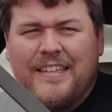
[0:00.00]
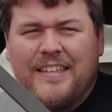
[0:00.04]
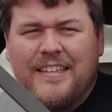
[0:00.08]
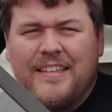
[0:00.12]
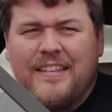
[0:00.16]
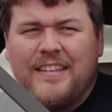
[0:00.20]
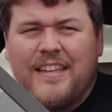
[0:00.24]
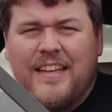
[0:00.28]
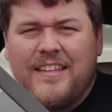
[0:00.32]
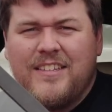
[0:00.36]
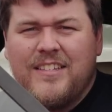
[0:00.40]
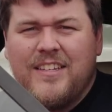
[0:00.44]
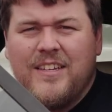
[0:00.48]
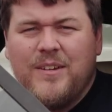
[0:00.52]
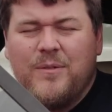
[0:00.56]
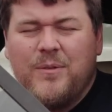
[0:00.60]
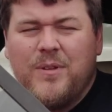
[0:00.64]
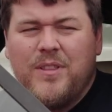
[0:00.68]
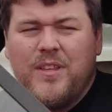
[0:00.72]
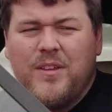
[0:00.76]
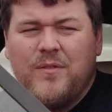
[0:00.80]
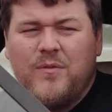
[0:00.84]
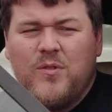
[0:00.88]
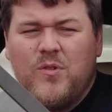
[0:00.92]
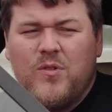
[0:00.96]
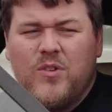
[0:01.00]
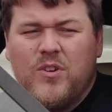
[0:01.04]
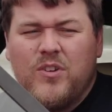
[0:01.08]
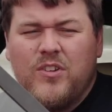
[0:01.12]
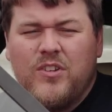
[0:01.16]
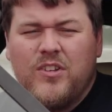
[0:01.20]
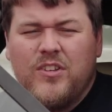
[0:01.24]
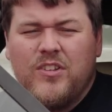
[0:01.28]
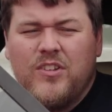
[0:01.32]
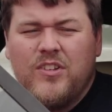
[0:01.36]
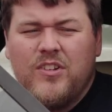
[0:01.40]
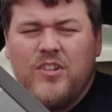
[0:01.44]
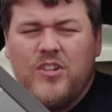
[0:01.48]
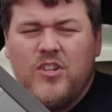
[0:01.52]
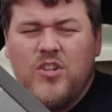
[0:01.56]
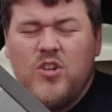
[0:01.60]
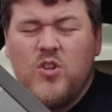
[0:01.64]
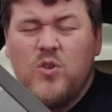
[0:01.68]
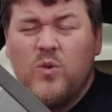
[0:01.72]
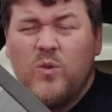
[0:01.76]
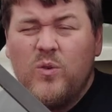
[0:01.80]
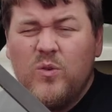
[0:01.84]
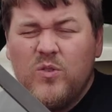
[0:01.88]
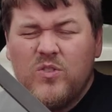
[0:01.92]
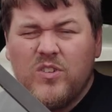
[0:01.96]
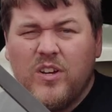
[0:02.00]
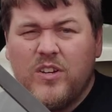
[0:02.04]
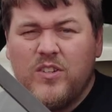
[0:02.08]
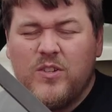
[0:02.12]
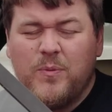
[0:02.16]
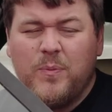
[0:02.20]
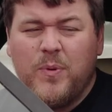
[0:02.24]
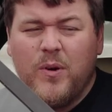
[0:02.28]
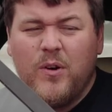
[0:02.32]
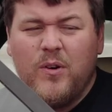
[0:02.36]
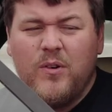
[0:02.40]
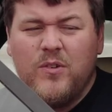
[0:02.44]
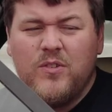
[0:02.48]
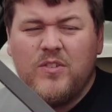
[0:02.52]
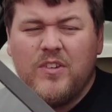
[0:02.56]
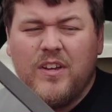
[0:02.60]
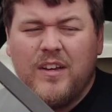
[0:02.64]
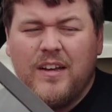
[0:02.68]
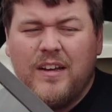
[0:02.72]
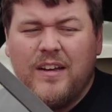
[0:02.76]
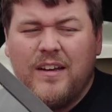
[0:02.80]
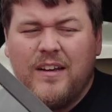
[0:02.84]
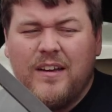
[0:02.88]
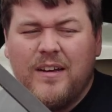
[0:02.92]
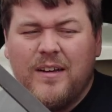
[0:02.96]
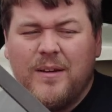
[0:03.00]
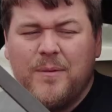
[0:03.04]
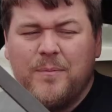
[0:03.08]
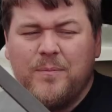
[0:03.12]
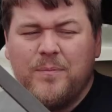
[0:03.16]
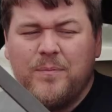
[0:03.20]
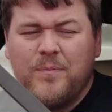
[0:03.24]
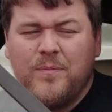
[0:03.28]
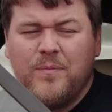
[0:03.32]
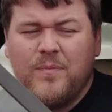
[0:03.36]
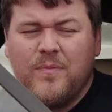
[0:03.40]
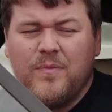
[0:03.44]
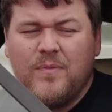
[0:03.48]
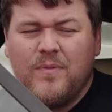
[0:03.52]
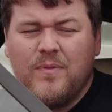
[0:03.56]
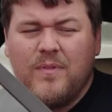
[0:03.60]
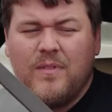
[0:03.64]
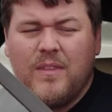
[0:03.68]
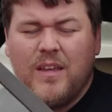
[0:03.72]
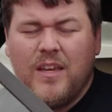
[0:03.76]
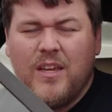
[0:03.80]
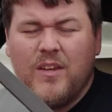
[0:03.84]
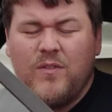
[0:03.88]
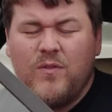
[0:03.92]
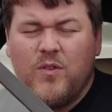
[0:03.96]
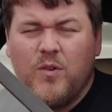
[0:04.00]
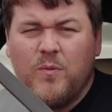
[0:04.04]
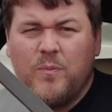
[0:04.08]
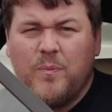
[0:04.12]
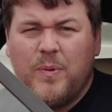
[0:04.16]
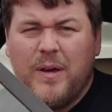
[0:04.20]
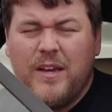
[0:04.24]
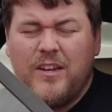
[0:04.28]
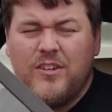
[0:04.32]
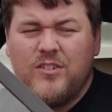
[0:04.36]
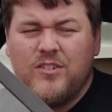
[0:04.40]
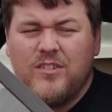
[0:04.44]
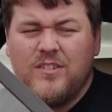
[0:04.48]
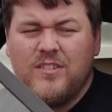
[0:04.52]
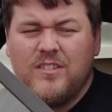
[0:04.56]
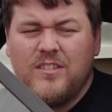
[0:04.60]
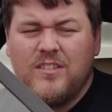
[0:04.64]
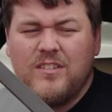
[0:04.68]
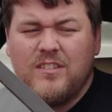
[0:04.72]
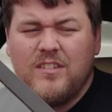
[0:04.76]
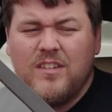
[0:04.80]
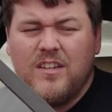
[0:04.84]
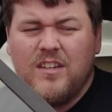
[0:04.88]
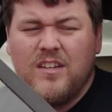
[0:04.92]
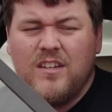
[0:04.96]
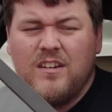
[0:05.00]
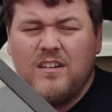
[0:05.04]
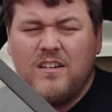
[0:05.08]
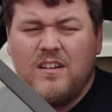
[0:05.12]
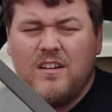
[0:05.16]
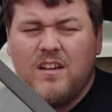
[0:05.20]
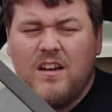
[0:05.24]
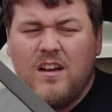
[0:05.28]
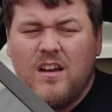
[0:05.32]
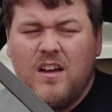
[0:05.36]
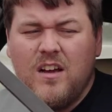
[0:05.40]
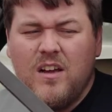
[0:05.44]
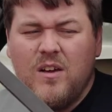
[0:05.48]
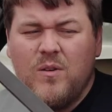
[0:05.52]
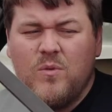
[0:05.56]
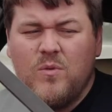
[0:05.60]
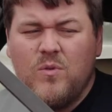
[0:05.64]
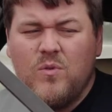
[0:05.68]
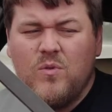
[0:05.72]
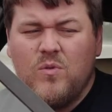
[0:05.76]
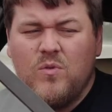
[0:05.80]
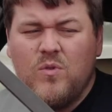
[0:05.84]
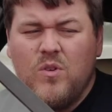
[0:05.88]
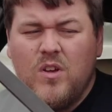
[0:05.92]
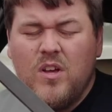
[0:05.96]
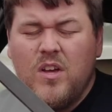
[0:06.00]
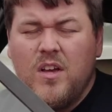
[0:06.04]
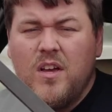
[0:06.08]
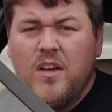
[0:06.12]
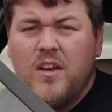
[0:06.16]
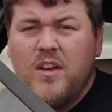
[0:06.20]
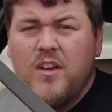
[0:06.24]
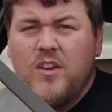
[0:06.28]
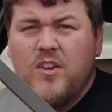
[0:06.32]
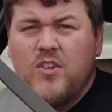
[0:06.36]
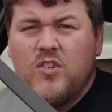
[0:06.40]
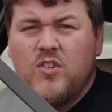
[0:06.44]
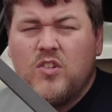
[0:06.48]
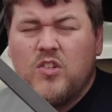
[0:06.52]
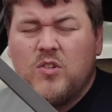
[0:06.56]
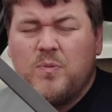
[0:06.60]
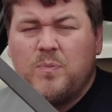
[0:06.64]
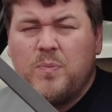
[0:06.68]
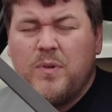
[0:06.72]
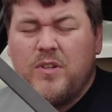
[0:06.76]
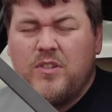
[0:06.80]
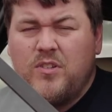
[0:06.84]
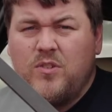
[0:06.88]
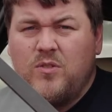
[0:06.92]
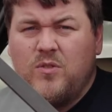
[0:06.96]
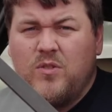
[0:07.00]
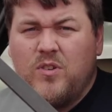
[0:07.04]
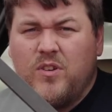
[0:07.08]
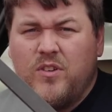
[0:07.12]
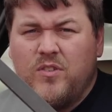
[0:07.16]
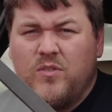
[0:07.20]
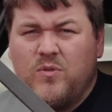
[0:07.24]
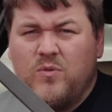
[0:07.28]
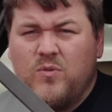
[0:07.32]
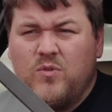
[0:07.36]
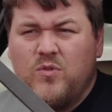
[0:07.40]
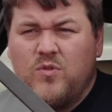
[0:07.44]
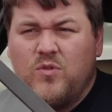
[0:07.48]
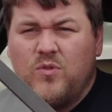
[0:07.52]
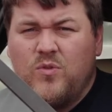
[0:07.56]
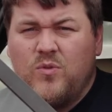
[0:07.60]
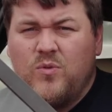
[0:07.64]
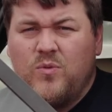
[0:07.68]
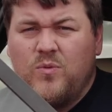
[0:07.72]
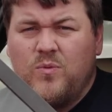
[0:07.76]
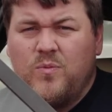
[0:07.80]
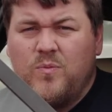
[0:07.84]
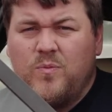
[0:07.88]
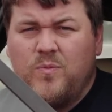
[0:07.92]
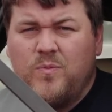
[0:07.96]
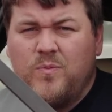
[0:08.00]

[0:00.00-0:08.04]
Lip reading: that's it with the Evora news, I suppose. Thank you for your patience, and I will speak to you guys all soon.